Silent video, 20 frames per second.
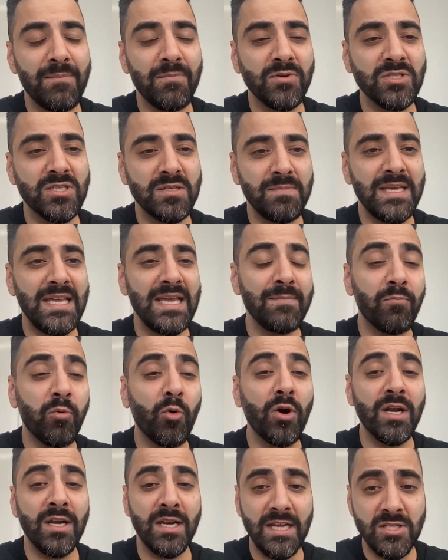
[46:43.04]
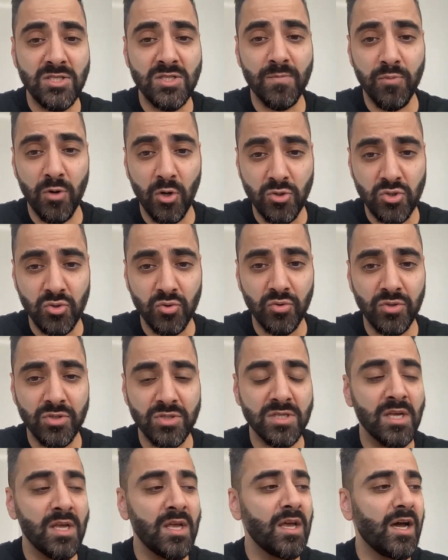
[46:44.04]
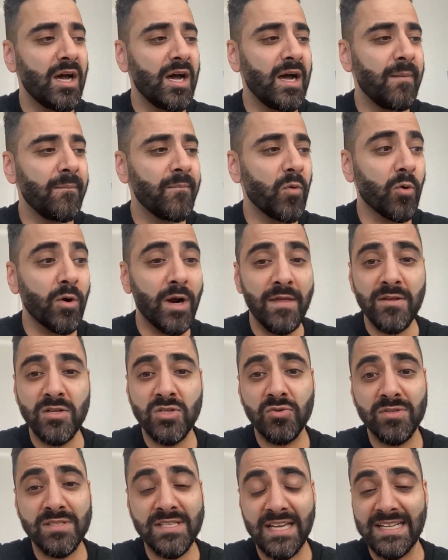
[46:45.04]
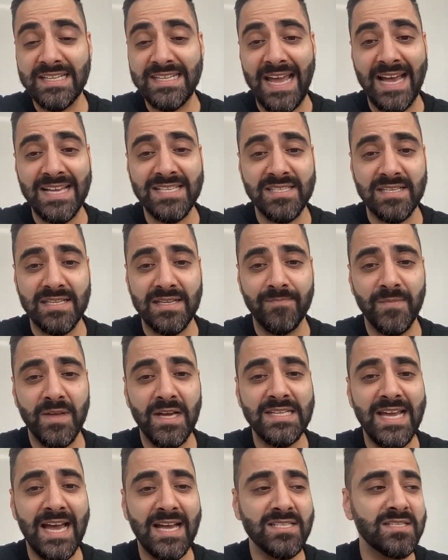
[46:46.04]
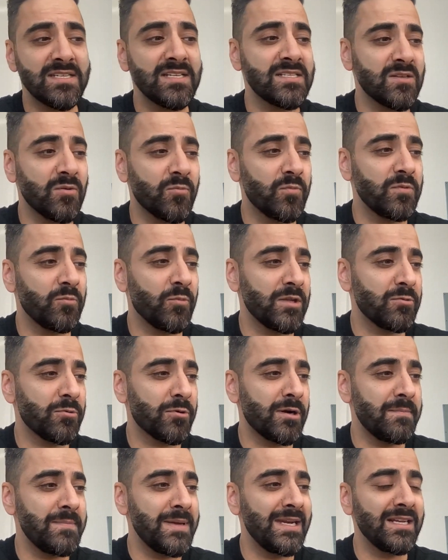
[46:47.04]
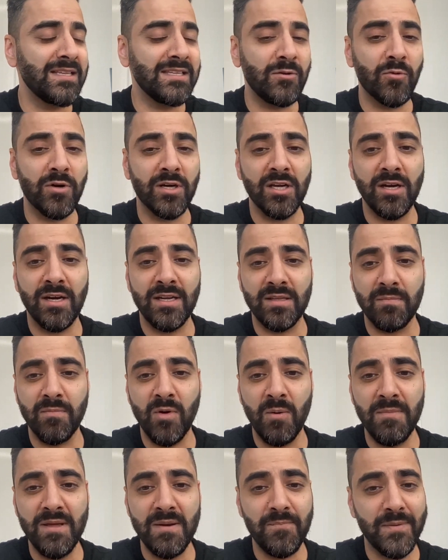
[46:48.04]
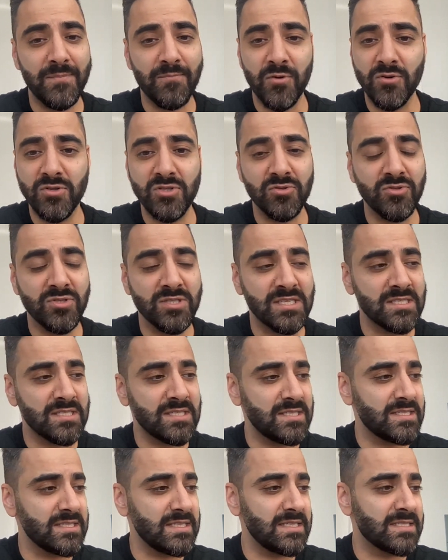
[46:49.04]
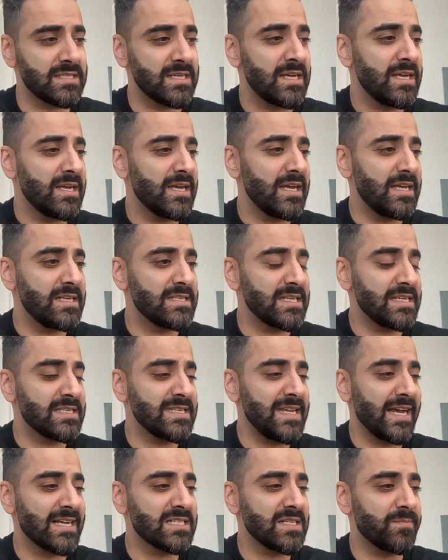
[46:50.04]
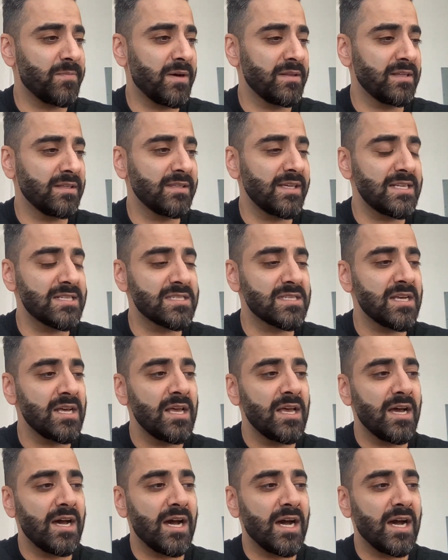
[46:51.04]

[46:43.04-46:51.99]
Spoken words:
able to be imported into Pro Tools or other tools like Audacity. Audacity is the one that we're immediately working on at the moment, but Pro Tools is next up on the list.